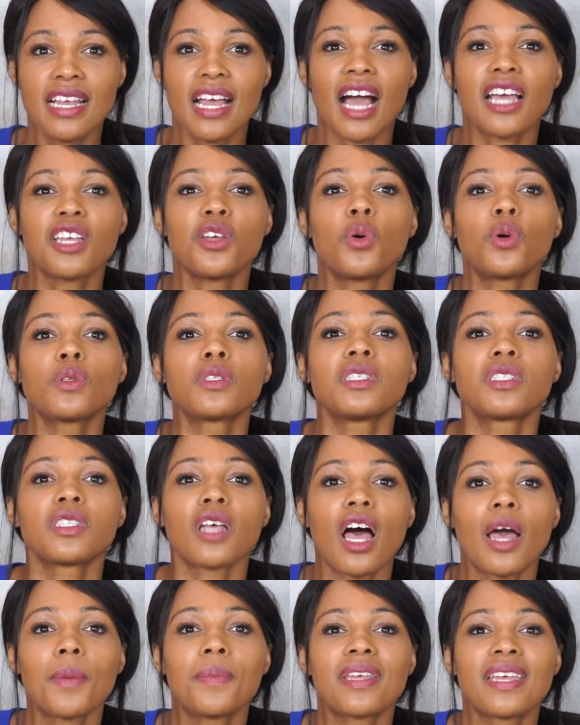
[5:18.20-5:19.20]
and your
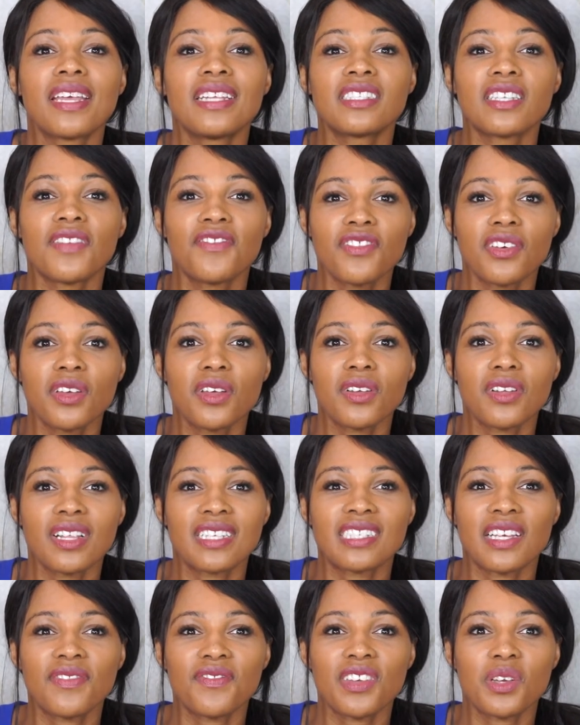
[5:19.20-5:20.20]
desire begins to feel
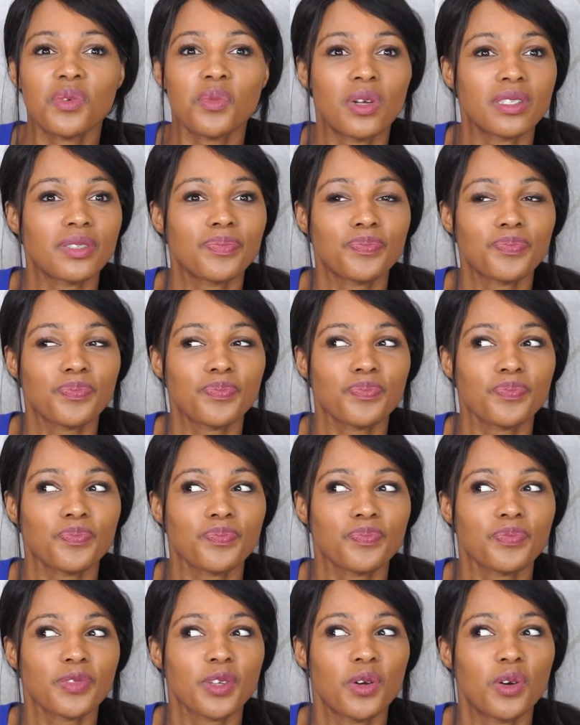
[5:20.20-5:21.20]
as if
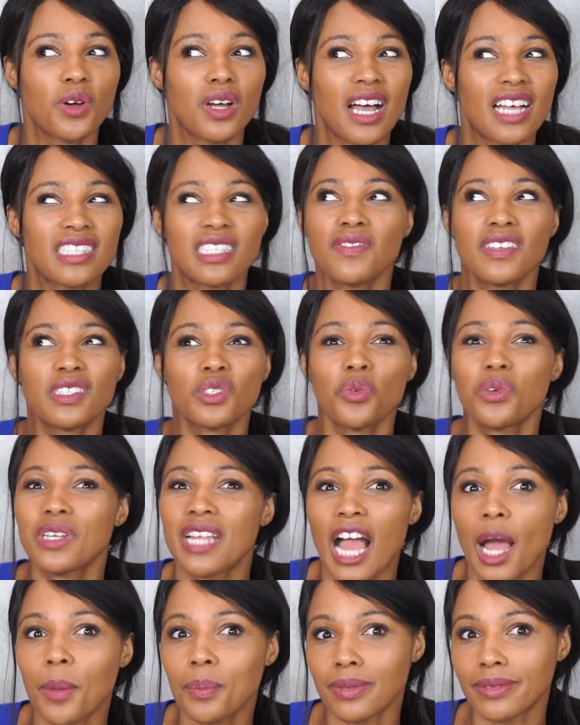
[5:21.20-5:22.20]
it's already
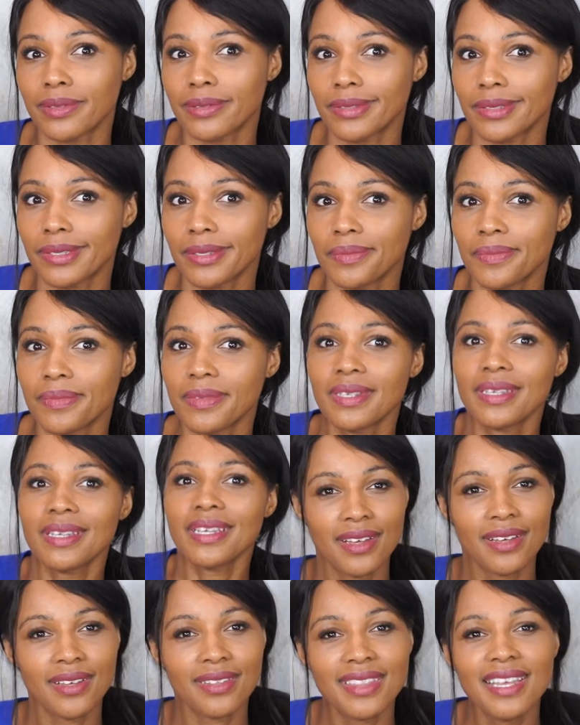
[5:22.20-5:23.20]
happened.
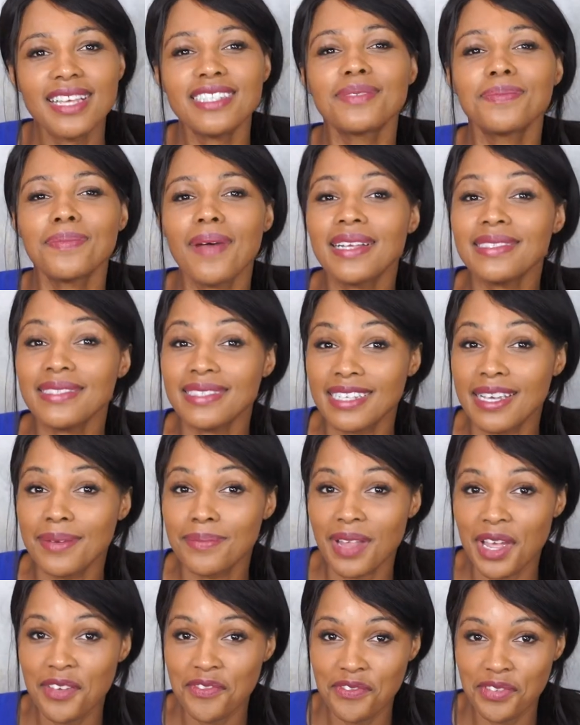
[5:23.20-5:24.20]
This might seem
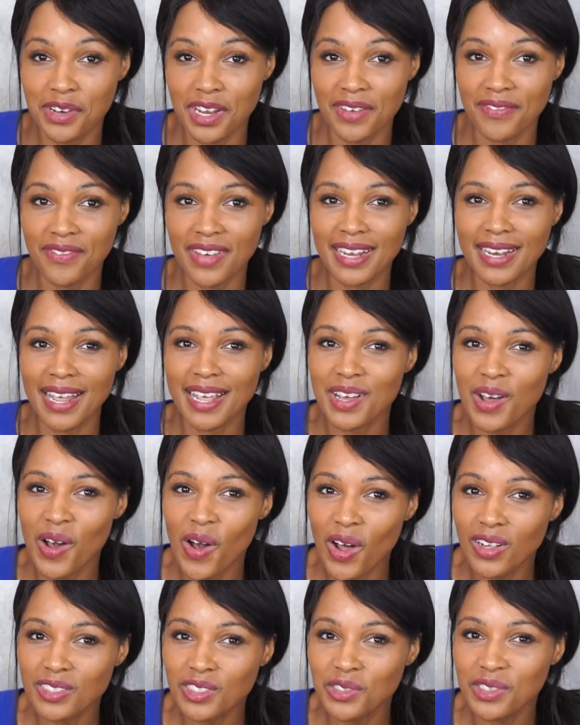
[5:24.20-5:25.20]
like fluff, and I
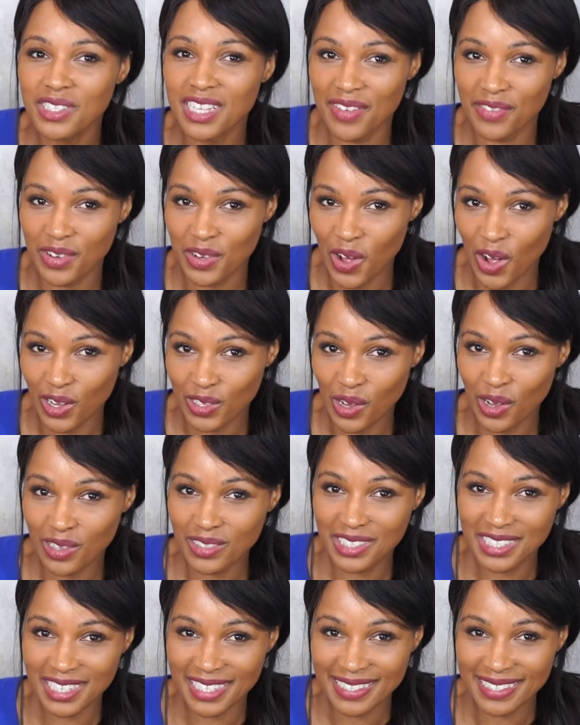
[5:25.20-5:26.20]
can't do Neville Goddard
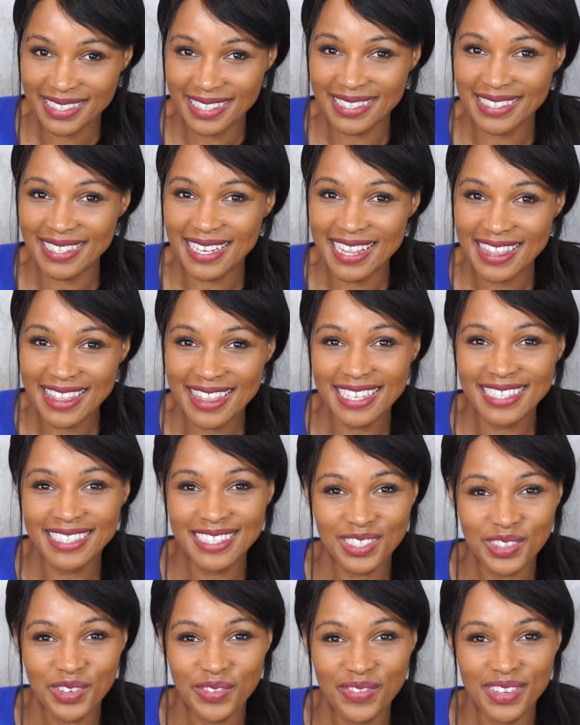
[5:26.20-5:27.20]
justice in this
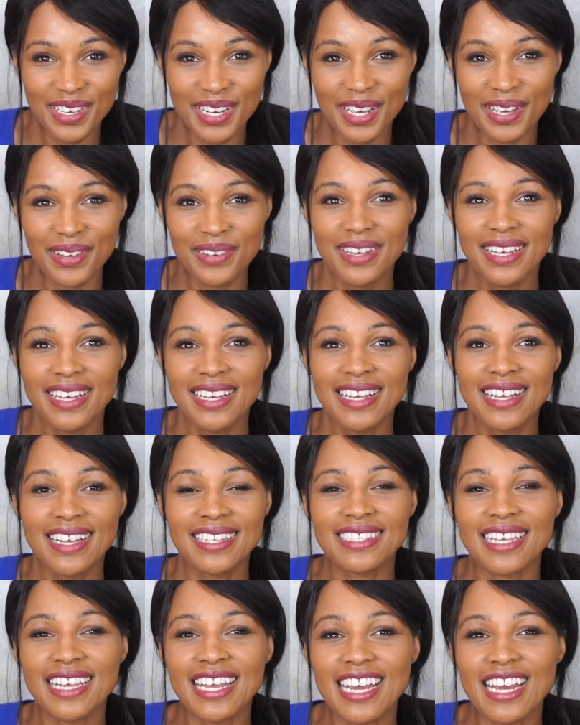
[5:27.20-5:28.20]
short video,
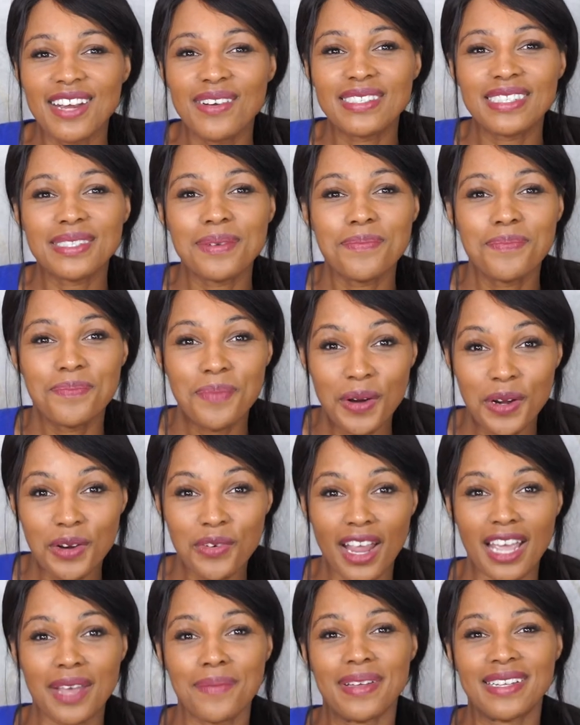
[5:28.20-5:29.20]
so here are some book
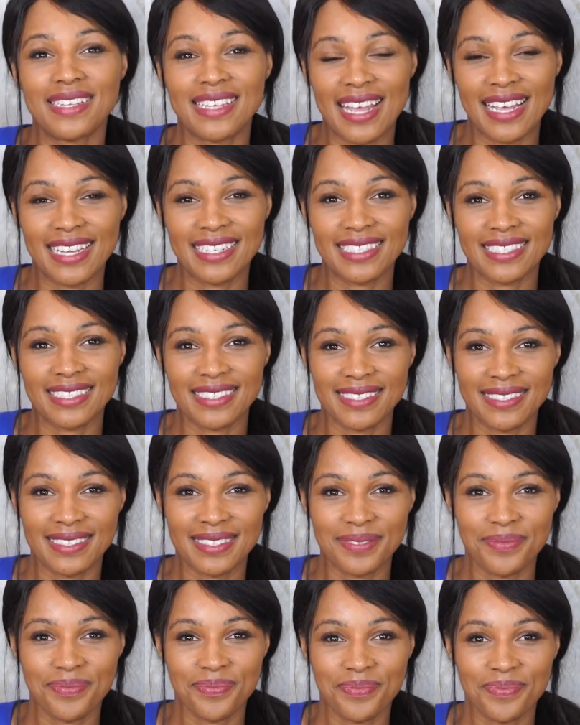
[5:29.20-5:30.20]

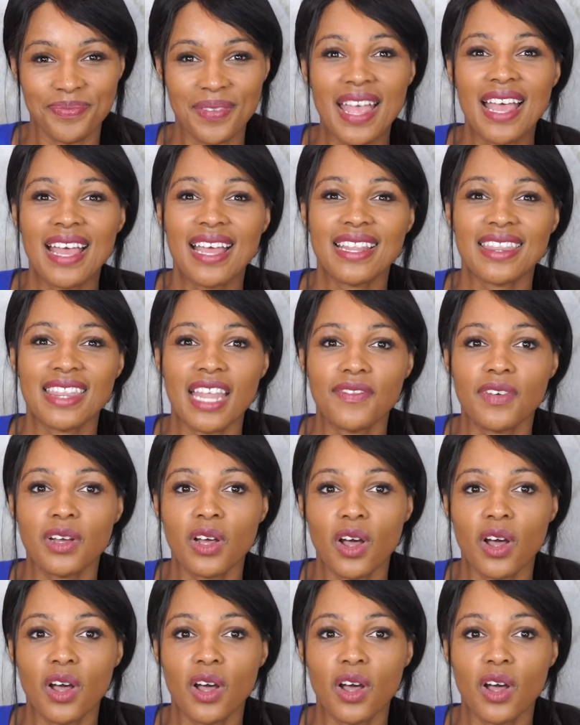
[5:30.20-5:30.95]
recommendations. Neville